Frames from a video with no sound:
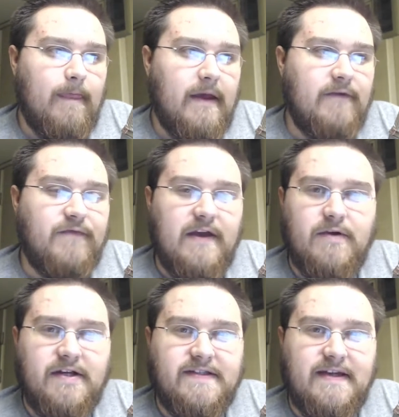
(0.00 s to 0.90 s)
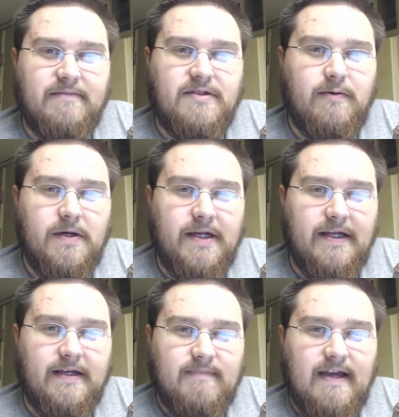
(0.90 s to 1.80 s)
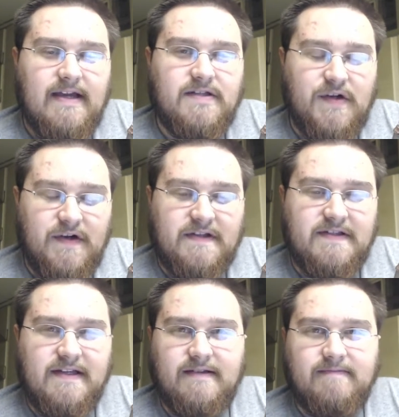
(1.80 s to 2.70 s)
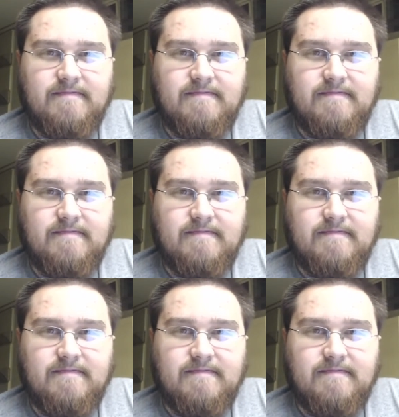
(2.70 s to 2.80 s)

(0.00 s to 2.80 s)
if they would accept twerking as currency.